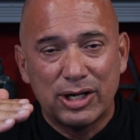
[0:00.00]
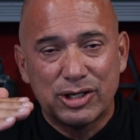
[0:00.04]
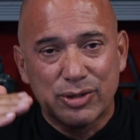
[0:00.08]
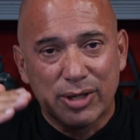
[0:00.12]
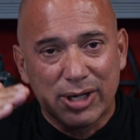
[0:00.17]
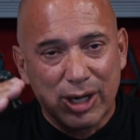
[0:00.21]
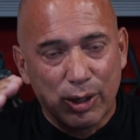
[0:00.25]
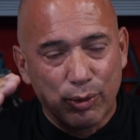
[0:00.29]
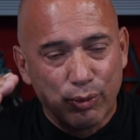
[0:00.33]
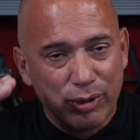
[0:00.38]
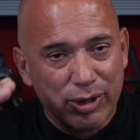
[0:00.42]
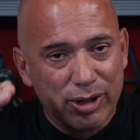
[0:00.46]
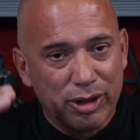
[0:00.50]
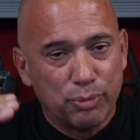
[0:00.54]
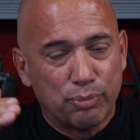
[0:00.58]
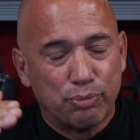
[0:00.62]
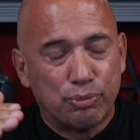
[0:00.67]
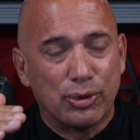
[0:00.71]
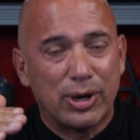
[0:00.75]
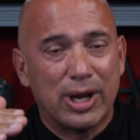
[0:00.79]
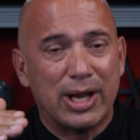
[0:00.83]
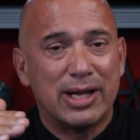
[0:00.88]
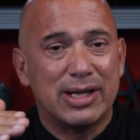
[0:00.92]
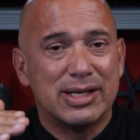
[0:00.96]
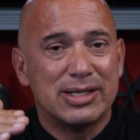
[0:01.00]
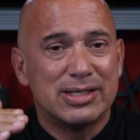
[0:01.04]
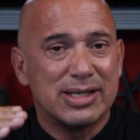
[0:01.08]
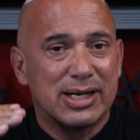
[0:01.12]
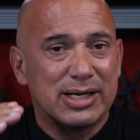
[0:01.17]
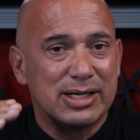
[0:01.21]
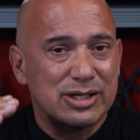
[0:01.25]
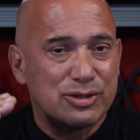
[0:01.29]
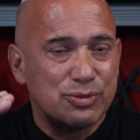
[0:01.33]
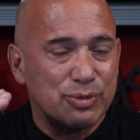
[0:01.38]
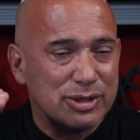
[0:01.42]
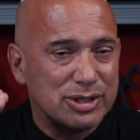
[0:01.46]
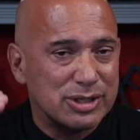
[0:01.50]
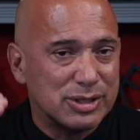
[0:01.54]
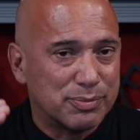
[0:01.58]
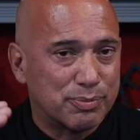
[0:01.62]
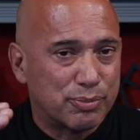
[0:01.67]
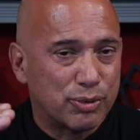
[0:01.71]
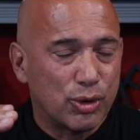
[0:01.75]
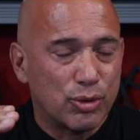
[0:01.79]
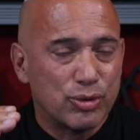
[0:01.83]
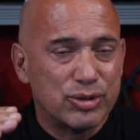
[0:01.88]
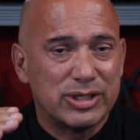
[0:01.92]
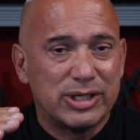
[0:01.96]
So I got rid of the breads. I just went to the
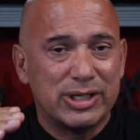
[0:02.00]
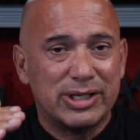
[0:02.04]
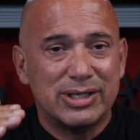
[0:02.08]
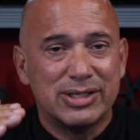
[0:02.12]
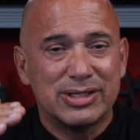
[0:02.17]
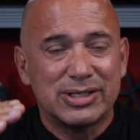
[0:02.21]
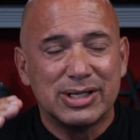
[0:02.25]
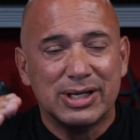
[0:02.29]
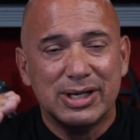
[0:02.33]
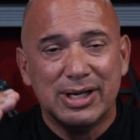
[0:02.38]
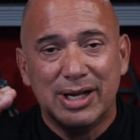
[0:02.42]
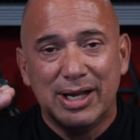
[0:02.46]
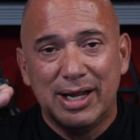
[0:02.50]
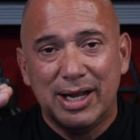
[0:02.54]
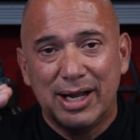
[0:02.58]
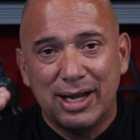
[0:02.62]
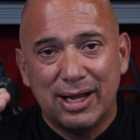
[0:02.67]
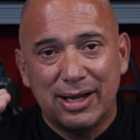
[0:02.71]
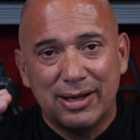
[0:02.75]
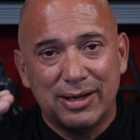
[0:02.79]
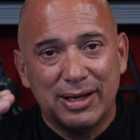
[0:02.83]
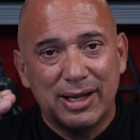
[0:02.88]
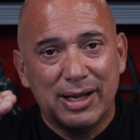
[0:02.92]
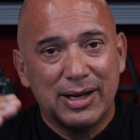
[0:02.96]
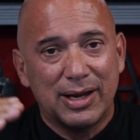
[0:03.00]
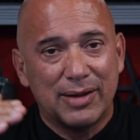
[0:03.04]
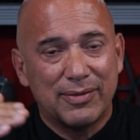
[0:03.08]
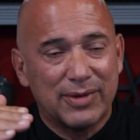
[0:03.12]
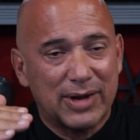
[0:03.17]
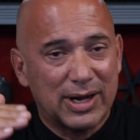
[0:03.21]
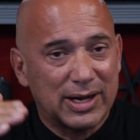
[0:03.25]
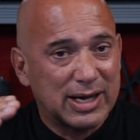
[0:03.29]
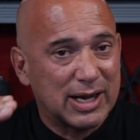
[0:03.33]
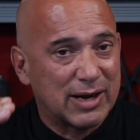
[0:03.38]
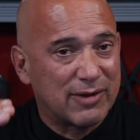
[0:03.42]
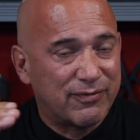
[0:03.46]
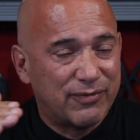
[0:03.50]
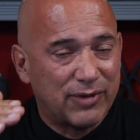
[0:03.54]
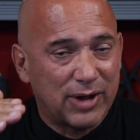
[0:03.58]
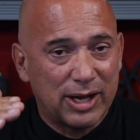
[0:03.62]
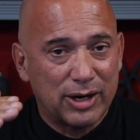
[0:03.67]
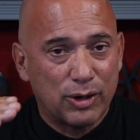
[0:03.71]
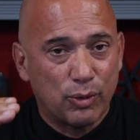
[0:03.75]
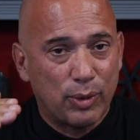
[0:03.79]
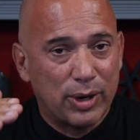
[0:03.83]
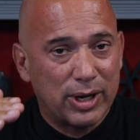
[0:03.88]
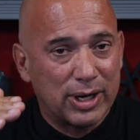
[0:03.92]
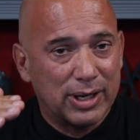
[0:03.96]
proteins, and I kind of found
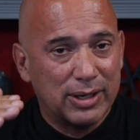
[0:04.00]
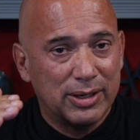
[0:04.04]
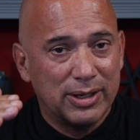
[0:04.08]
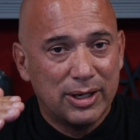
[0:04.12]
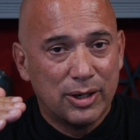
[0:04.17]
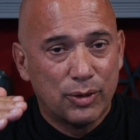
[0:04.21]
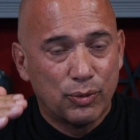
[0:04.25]
a way to,